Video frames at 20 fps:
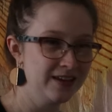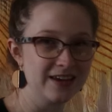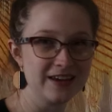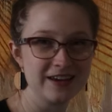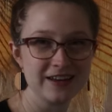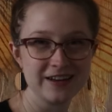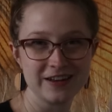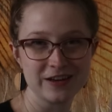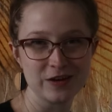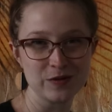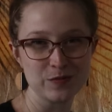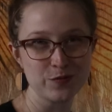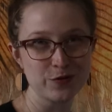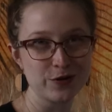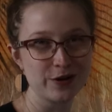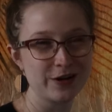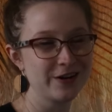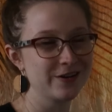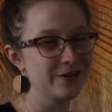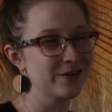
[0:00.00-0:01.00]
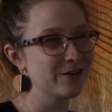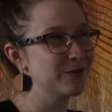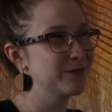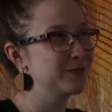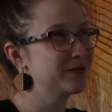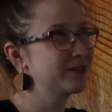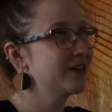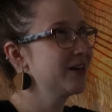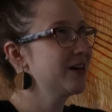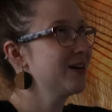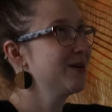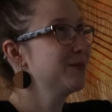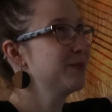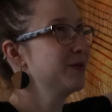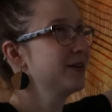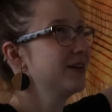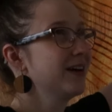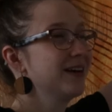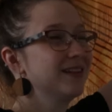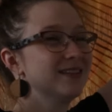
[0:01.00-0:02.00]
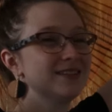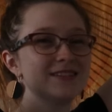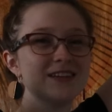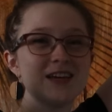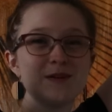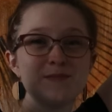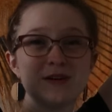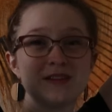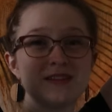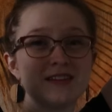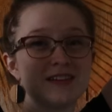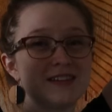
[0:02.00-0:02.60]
Inhale, bringing arms up. And same on